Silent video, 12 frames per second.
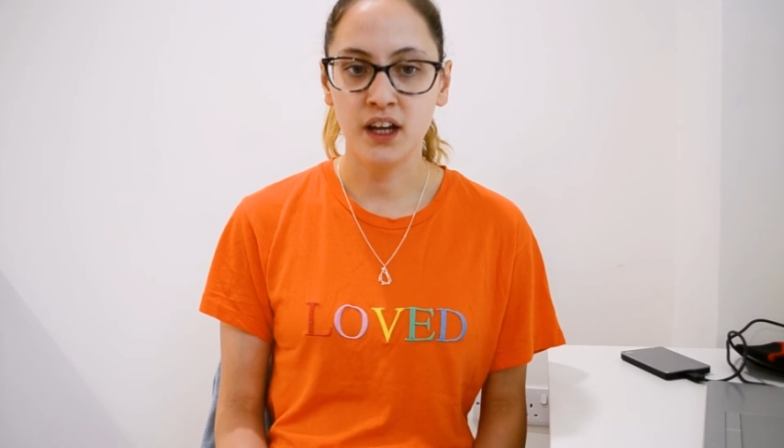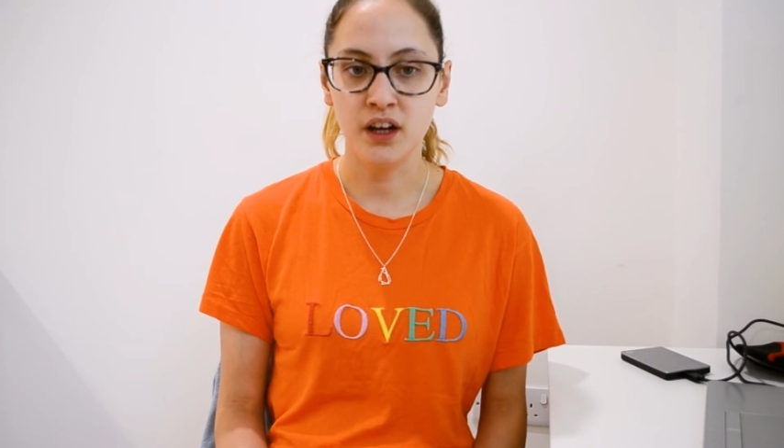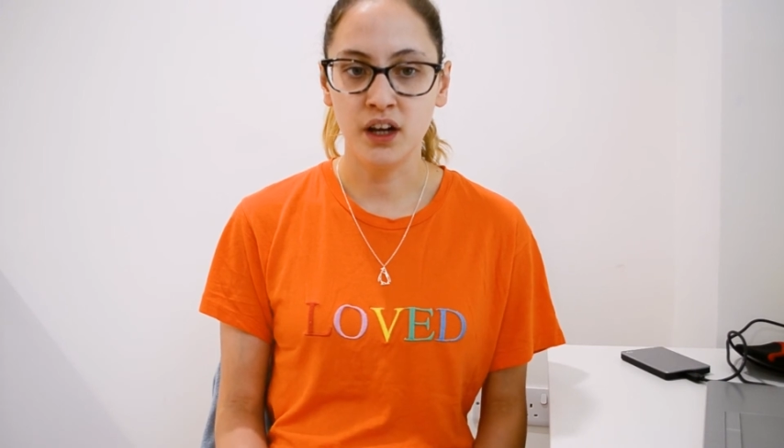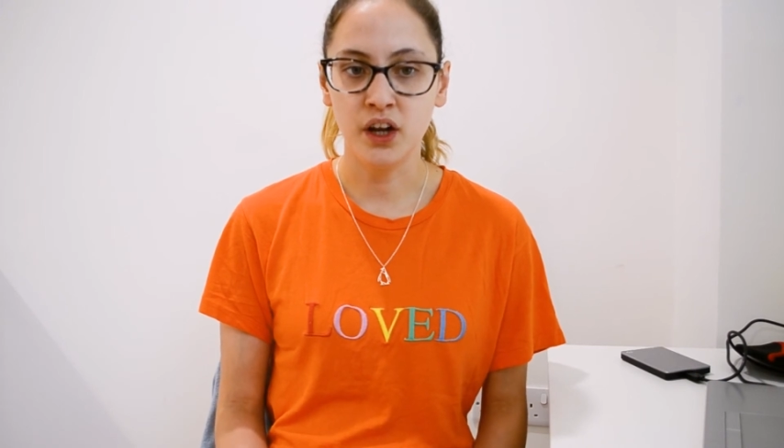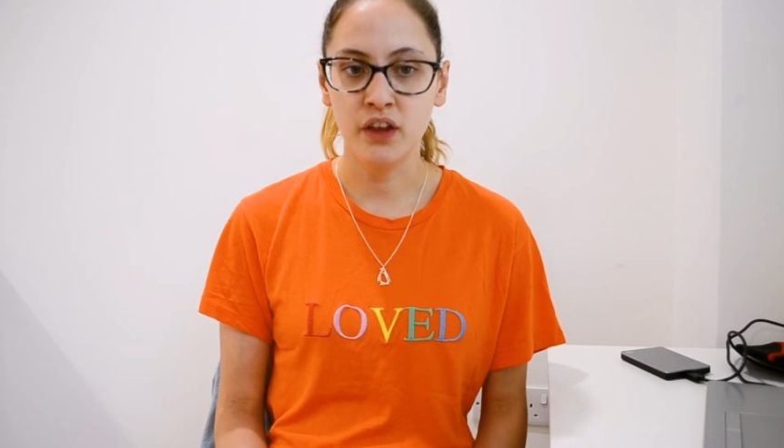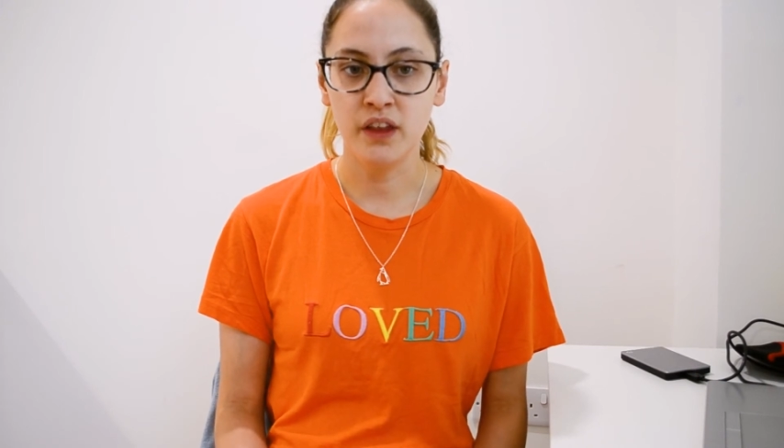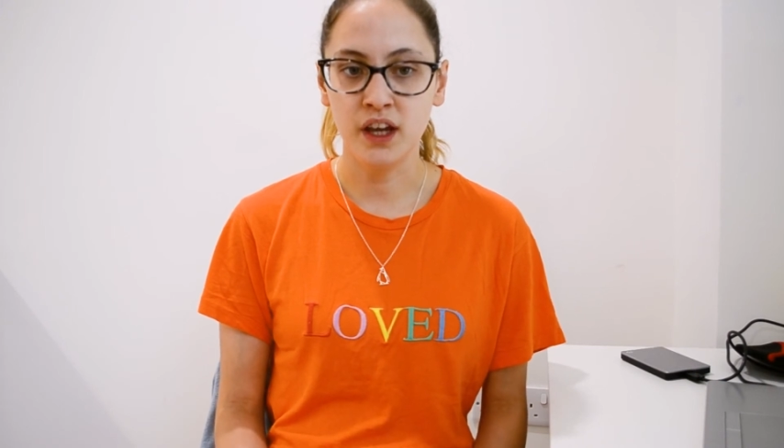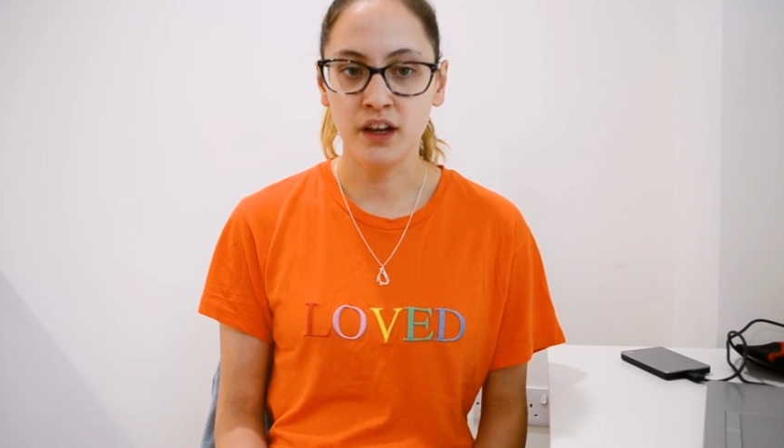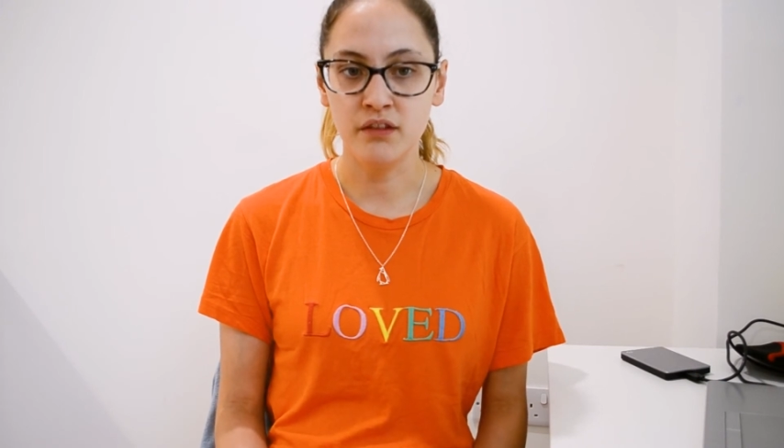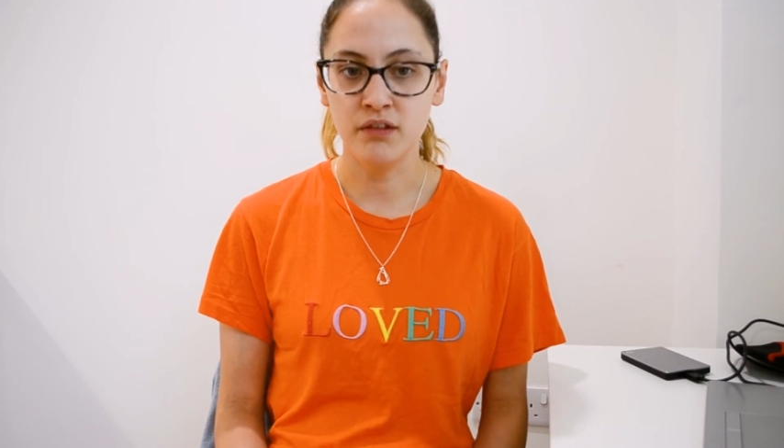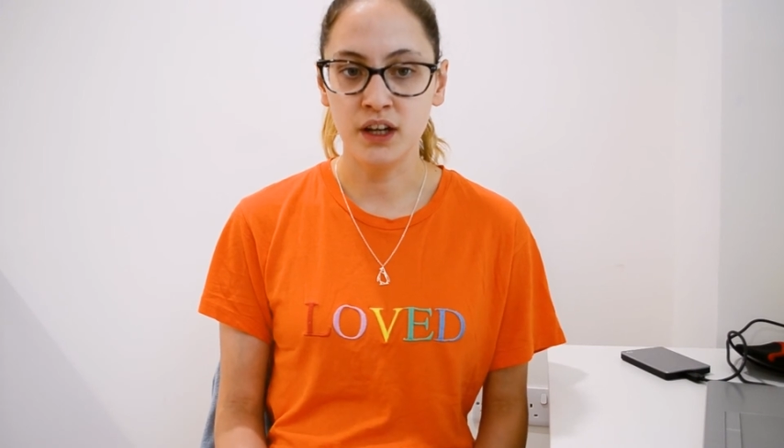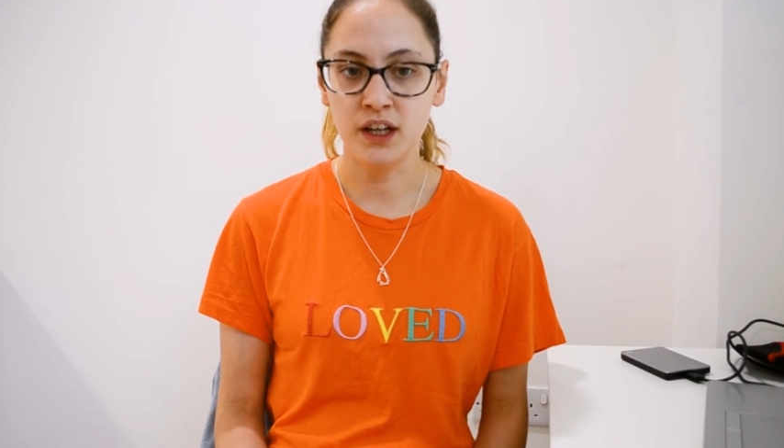And I know that
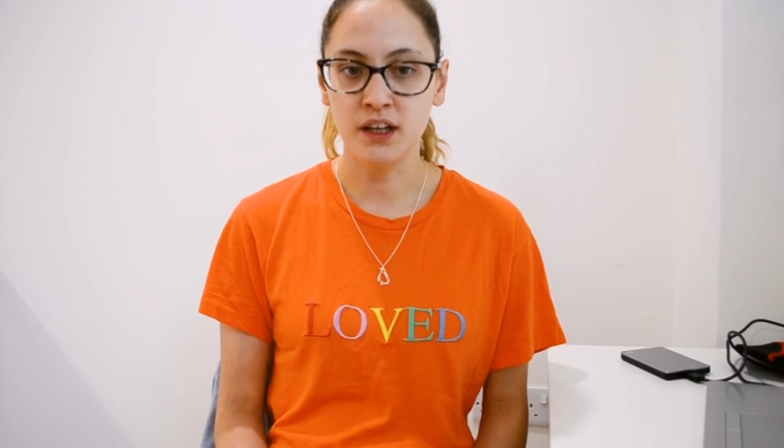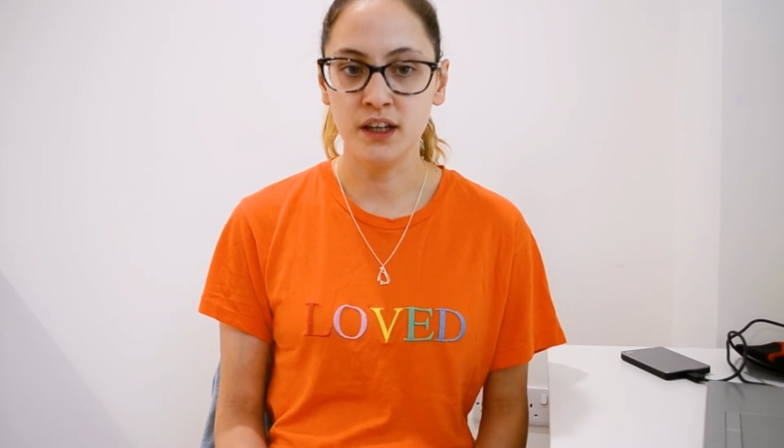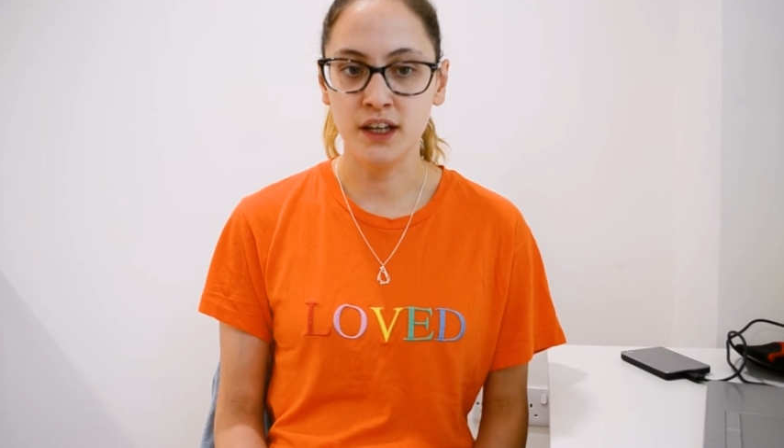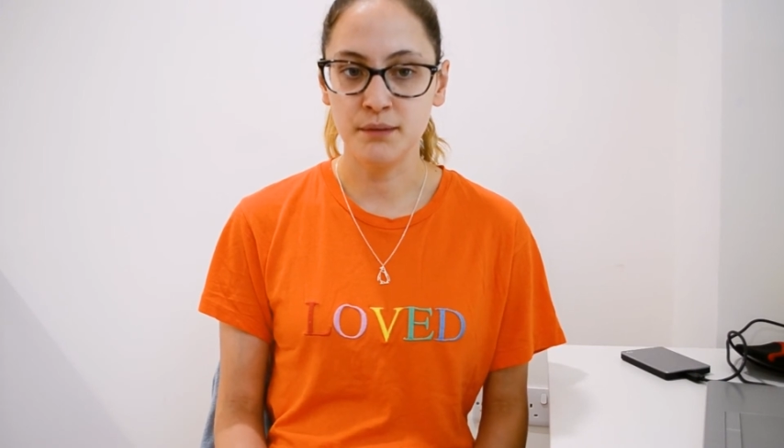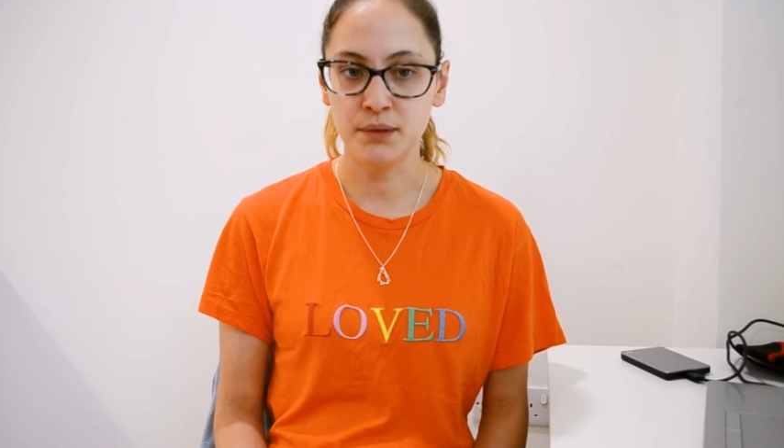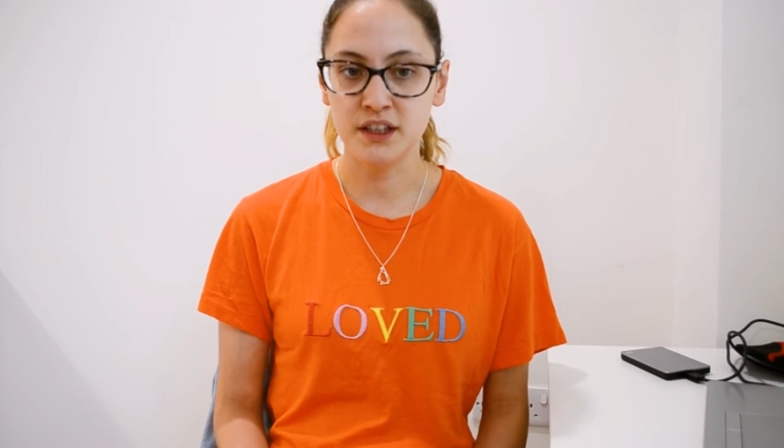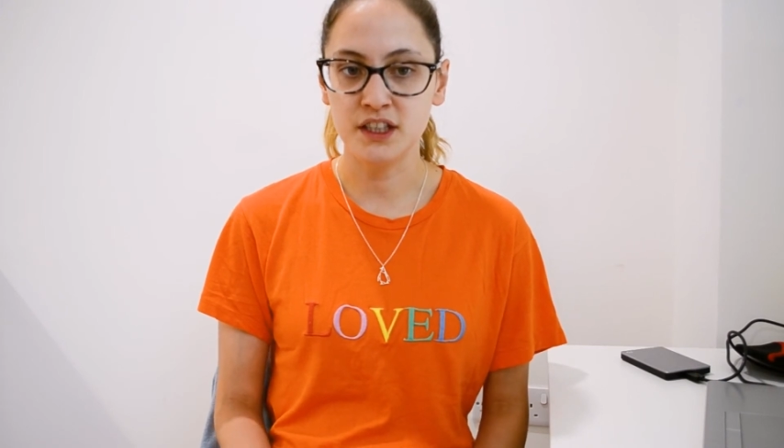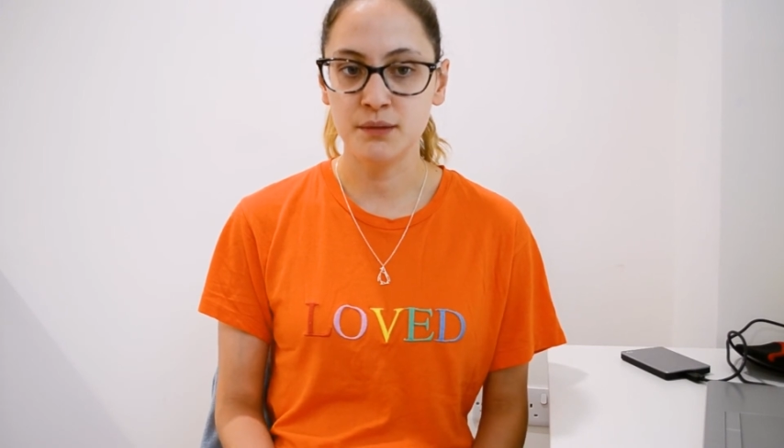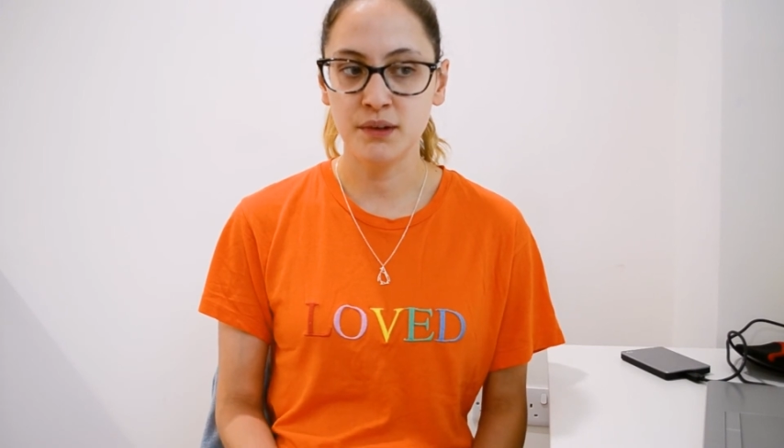it really impacted